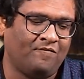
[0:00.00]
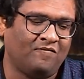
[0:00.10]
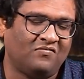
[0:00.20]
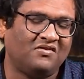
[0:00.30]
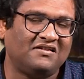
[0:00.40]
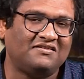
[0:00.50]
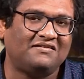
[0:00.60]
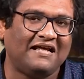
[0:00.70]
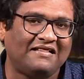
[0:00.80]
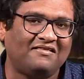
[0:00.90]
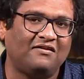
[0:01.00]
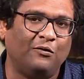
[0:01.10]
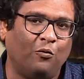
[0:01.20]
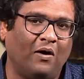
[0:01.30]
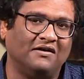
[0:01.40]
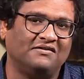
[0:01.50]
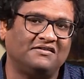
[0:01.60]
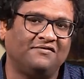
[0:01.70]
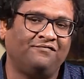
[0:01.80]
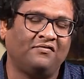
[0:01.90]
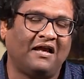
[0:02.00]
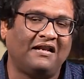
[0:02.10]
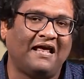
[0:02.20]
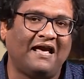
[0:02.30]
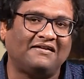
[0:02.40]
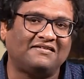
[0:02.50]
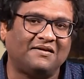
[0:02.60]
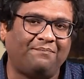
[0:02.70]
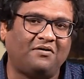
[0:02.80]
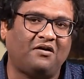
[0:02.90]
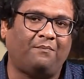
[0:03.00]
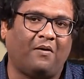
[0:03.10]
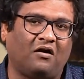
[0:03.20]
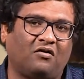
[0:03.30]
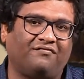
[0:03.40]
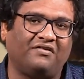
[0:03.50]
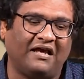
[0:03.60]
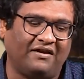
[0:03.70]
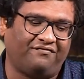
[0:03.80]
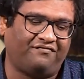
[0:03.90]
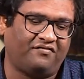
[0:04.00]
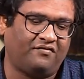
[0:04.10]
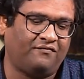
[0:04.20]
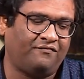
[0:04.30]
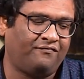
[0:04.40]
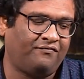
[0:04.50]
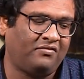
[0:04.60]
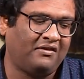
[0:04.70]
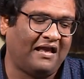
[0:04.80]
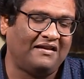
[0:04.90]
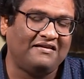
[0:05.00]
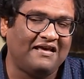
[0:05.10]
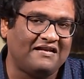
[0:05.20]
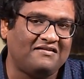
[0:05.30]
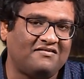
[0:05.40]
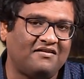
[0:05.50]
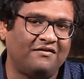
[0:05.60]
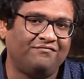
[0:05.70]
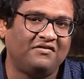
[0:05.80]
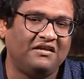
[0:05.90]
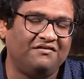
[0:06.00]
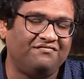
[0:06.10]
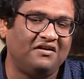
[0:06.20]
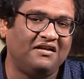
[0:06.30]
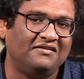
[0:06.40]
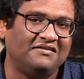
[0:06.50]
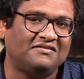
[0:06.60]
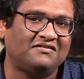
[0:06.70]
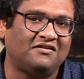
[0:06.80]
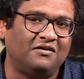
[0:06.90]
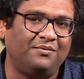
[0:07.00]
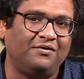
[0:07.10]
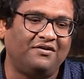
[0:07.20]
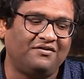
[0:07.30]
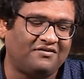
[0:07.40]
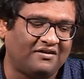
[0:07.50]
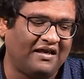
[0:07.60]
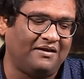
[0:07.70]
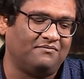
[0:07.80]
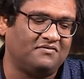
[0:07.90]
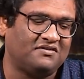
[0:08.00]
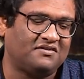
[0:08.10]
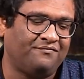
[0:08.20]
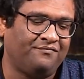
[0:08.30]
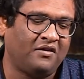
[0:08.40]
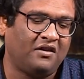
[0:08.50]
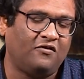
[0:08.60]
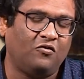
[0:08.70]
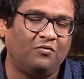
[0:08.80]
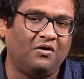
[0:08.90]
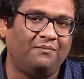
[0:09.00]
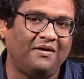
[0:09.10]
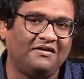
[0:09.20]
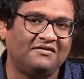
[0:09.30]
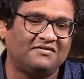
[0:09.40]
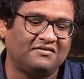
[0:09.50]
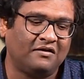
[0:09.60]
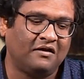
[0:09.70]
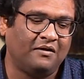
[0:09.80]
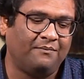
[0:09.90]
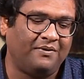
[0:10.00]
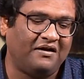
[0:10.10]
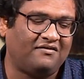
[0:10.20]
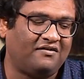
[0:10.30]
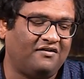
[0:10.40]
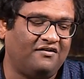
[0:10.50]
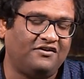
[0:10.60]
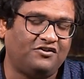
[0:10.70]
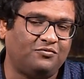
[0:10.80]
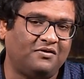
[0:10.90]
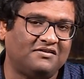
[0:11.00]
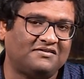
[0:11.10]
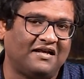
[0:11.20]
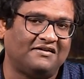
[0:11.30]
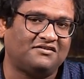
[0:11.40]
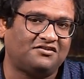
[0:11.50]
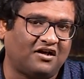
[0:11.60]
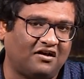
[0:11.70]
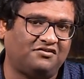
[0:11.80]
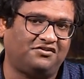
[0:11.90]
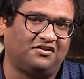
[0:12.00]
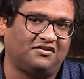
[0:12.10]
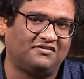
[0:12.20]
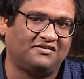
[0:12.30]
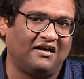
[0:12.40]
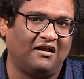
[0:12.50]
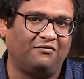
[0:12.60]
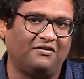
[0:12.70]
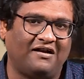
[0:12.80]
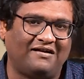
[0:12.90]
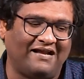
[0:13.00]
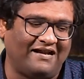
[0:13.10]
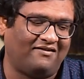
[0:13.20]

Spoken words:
Thus, death was an accepted part of life. And yet, even in these turbulent times, human beings built rituals and structures around their dead.